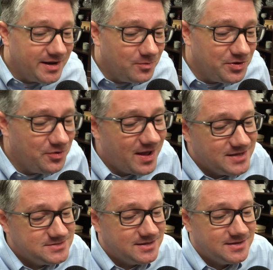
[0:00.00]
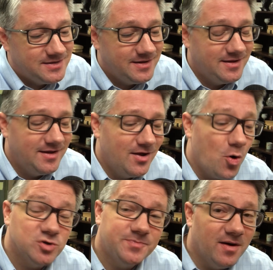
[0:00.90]
to hear what you guys,
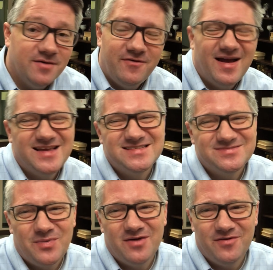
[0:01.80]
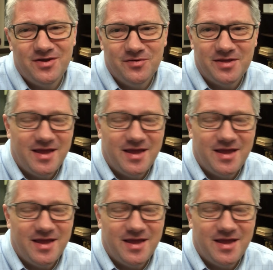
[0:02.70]
or Spotify. I guess Spotify you